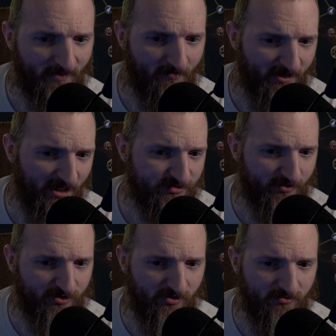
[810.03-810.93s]
because we
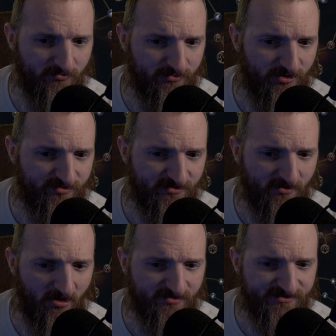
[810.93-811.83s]
do some
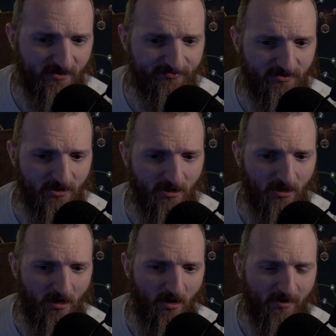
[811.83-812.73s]
curse stuff.
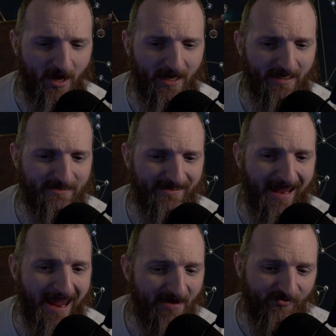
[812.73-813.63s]
Okay, and then I
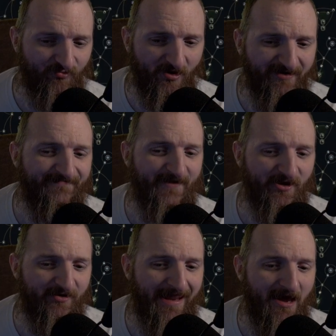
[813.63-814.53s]
haven't really
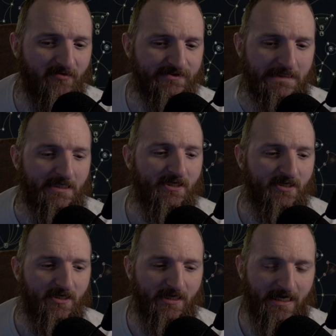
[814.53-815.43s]
figured out
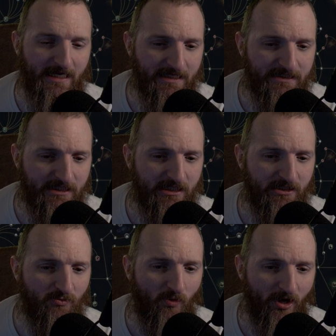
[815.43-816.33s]

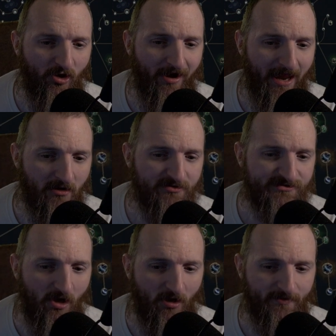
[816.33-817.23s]
anywhere else
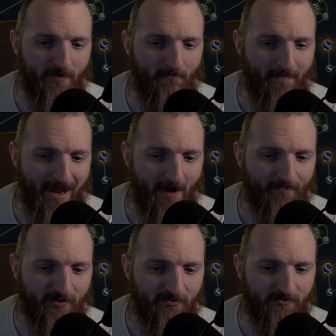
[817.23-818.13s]
on the map
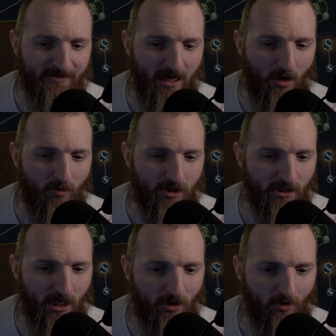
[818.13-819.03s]
that I want to
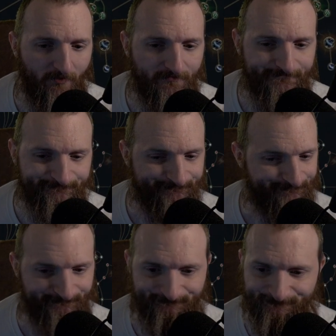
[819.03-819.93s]
go.
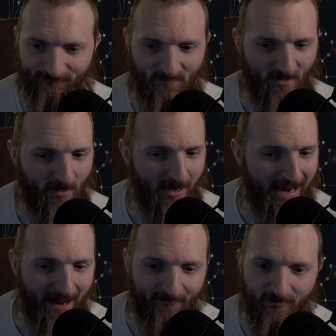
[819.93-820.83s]
I
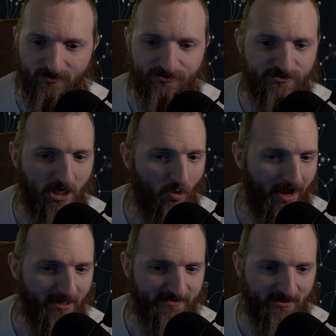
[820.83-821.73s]
have no
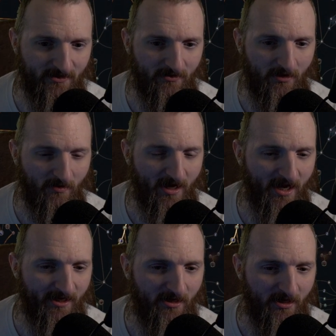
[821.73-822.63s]
idea.
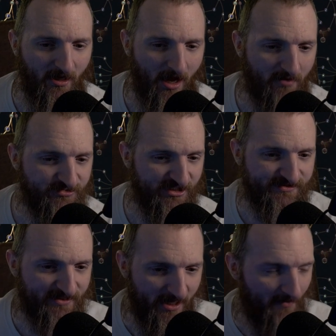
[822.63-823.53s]
Okay, I'm
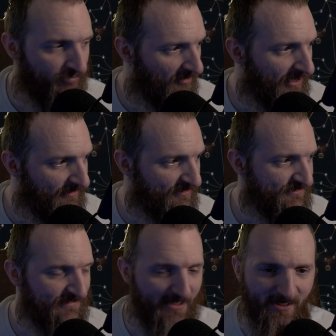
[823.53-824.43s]
just kind of playing this
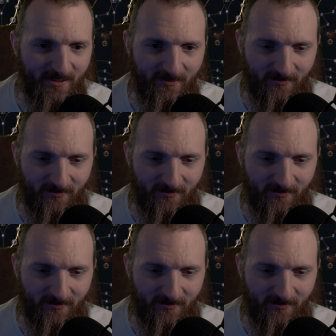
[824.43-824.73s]
thing